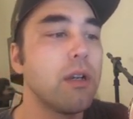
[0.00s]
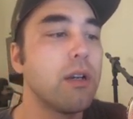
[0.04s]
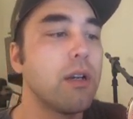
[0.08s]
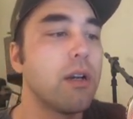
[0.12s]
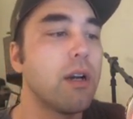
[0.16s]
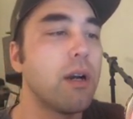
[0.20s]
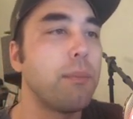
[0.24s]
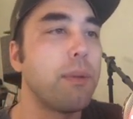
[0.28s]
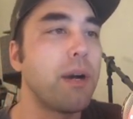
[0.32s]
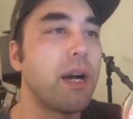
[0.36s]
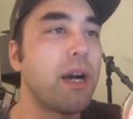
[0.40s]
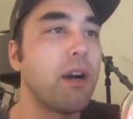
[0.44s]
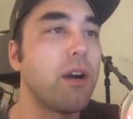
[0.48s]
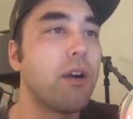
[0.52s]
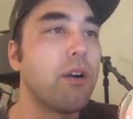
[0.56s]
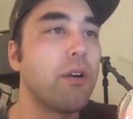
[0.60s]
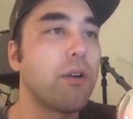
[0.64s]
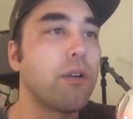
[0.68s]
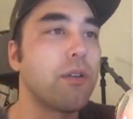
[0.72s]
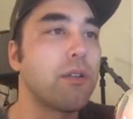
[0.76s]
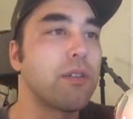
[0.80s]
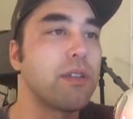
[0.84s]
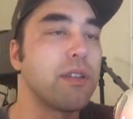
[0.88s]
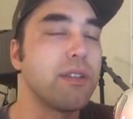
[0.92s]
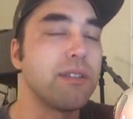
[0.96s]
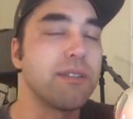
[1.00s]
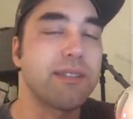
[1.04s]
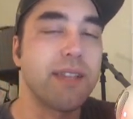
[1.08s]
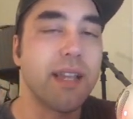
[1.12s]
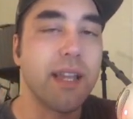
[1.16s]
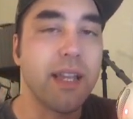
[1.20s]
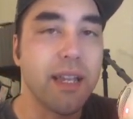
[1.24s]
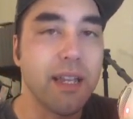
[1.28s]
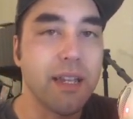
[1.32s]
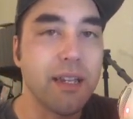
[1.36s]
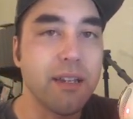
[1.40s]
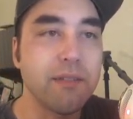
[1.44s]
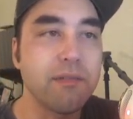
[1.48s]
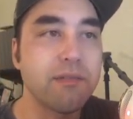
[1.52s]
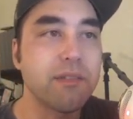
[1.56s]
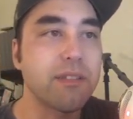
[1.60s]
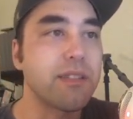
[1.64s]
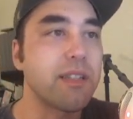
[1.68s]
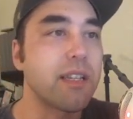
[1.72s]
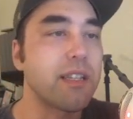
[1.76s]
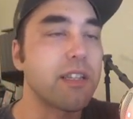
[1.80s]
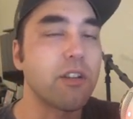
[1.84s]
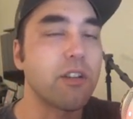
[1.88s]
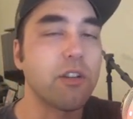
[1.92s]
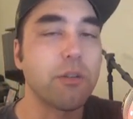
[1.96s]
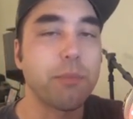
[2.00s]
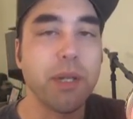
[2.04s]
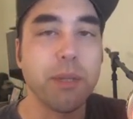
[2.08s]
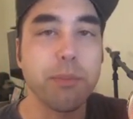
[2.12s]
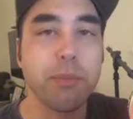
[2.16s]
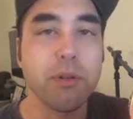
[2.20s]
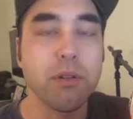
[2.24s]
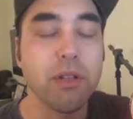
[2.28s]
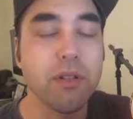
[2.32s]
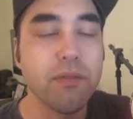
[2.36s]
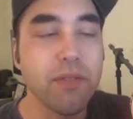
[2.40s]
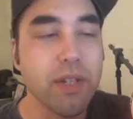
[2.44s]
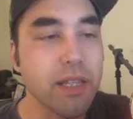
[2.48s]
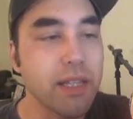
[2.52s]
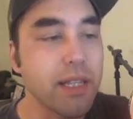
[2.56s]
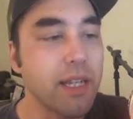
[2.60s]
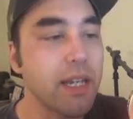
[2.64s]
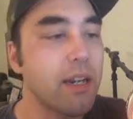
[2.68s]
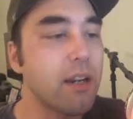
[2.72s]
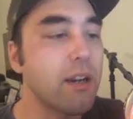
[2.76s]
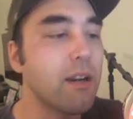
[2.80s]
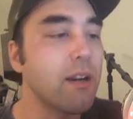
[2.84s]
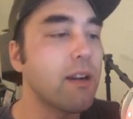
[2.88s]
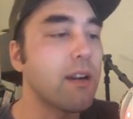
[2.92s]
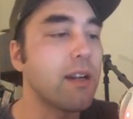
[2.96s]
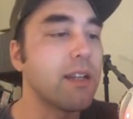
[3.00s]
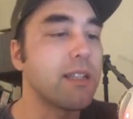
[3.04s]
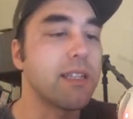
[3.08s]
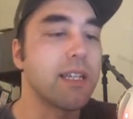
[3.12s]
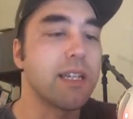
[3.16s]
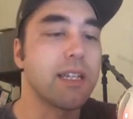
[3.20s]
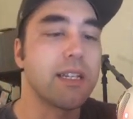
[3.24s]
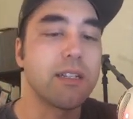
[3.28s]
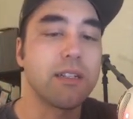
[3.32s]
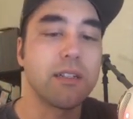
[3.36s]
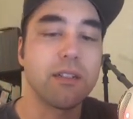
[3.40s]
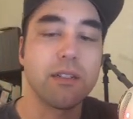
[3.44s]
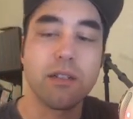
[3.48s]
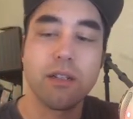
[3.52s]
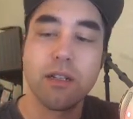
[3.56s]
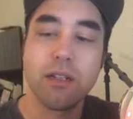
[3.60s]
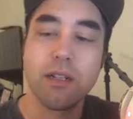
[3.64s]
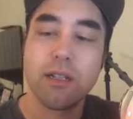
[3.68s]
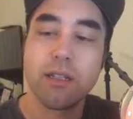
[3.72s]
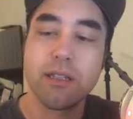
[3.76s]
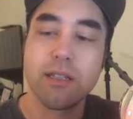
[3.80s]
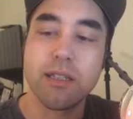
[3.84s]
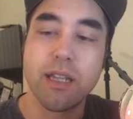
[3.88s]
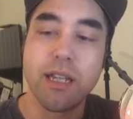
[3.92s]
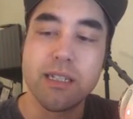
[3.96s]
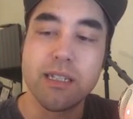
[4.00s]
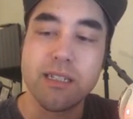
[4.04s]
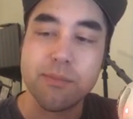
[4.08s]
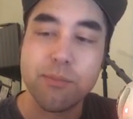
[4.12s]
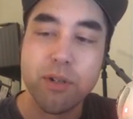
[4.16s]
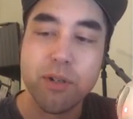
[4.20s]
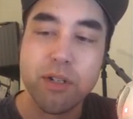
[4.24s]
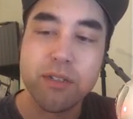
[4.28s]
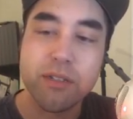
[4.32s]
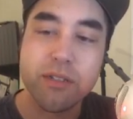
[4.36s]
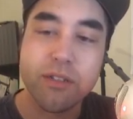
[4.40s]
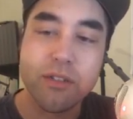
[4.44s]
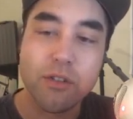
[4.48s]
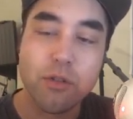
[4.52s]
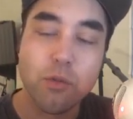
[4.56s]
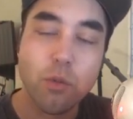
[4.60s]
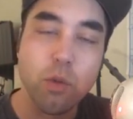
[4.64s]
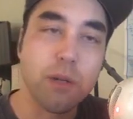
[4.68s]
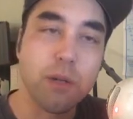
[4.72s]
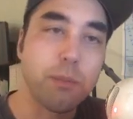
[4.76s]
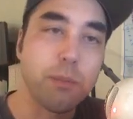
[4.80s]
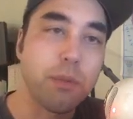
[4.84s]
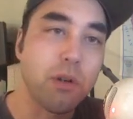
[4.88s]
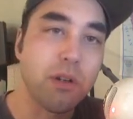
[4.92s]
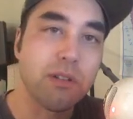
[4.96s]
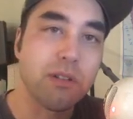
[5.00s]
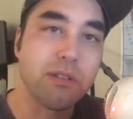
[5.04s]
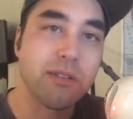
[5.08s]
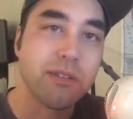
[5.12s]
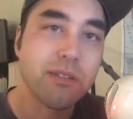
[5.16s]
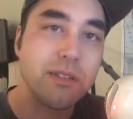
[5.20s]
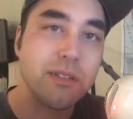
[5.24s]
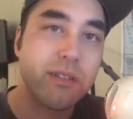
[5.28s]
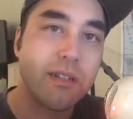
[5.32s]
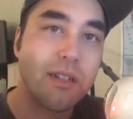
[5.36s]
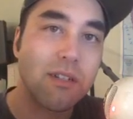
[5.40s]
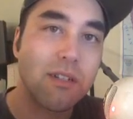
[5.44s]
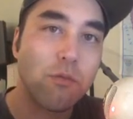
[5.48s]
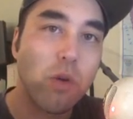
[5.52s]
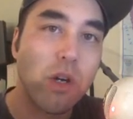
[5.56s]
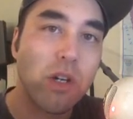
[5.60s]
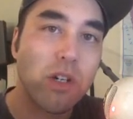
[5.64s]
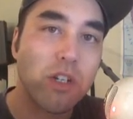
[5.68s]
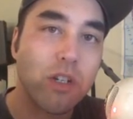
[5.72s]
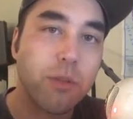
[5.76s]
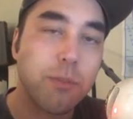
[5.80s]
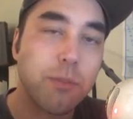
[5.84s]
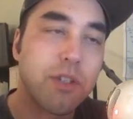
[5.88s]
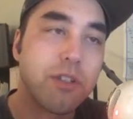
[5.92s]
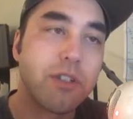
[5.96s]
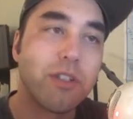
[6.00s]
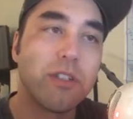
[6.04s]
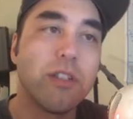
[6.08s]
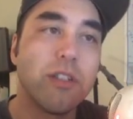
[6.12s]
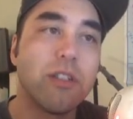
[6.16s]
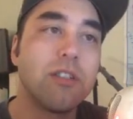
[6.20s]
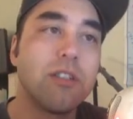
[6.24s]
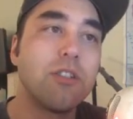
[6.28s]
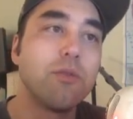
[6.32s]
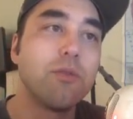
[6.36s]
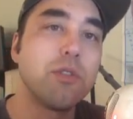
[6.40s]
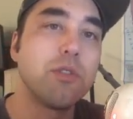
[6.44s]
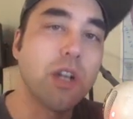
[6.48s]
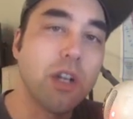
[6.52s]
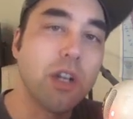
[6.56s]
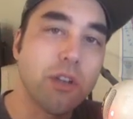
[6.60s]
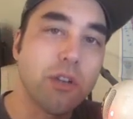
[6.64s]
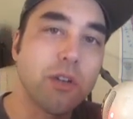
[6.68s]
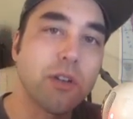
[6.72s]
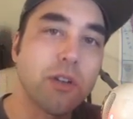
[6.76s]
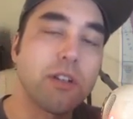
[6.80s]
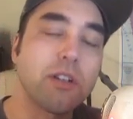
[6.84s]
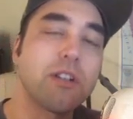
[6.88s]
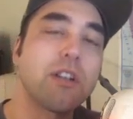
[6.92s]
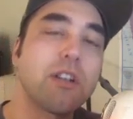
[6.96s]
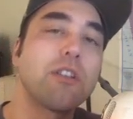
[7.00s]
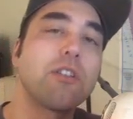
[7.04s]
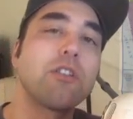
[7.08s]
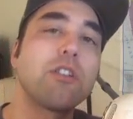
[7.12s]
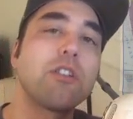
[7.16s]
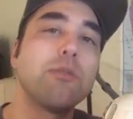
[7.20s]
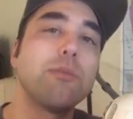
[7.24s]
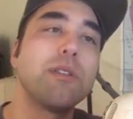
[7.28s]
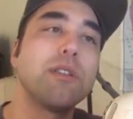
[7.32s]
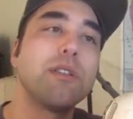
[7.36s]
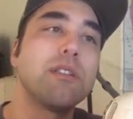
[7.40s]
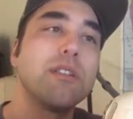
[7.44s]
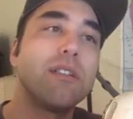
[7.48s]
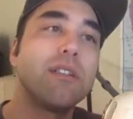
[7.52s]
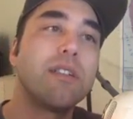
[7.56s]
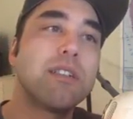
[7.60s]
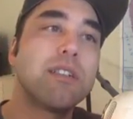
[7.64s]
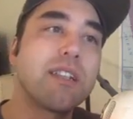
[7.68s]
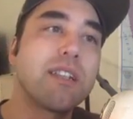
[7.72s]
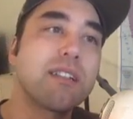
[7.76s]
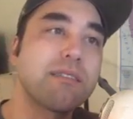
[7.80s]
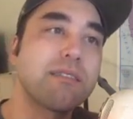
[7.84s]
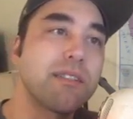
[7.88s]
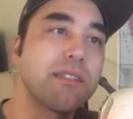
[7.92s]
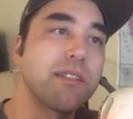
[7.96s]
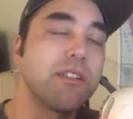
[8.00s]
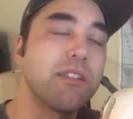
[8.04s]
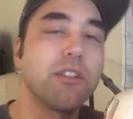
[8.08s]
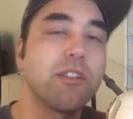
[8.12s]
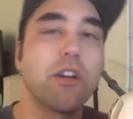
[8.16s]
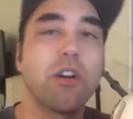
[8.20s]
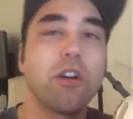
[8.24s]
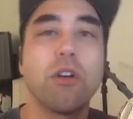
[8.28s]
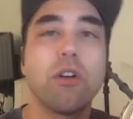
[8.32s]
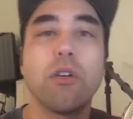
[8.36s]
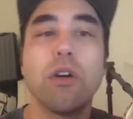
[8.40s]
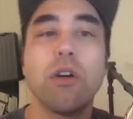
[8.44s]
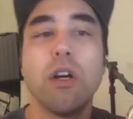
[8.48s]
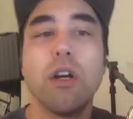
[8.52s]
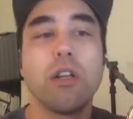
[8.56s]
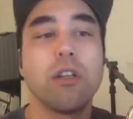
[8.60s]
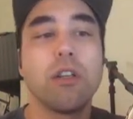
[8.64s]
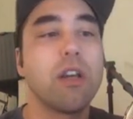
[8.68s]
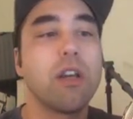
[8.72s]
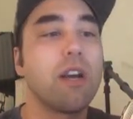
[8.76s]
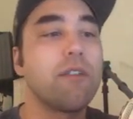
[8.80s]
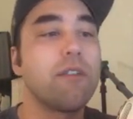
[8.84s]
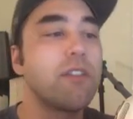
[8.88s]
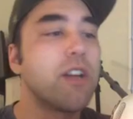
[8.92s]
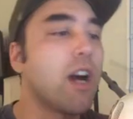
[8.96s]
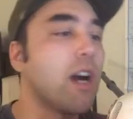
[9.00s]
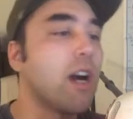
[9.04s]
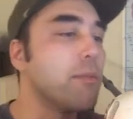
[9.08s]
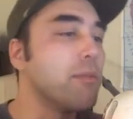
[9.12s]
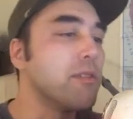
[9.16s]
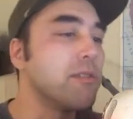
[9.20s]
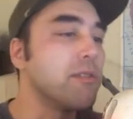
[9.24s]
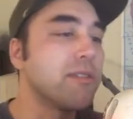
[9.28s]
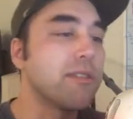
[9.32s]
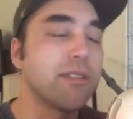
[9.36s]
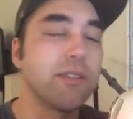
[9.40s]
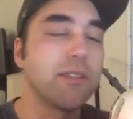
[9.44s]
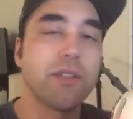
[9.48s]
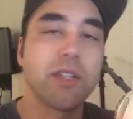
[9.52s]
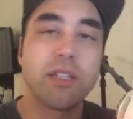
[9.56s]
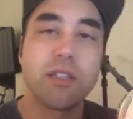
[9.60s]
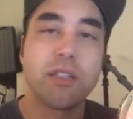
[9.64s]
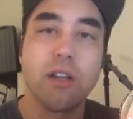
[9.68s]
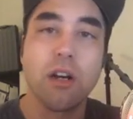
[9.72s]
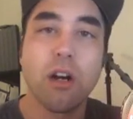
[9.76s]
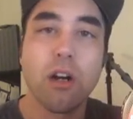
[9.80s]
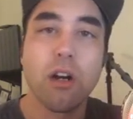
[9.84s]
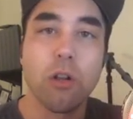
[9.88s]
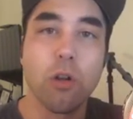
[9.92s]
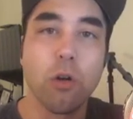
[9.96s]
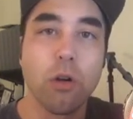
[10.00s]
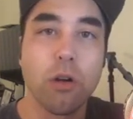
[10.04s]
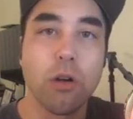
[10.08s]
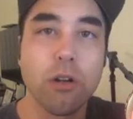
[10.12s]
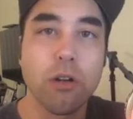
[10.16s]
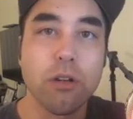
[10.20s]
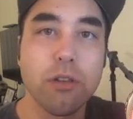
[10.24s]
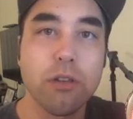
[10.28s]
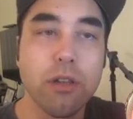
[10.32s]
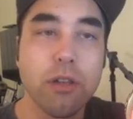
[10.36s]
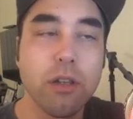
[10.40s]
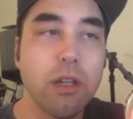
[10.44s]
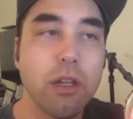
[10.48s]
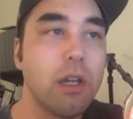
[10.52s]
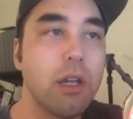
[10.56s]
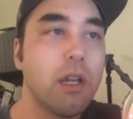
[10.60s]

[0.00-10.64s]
about these caves and that there are people living there and then that spreads to one person and one community to another and another community and next thing you know you have goblins living in the hollow earth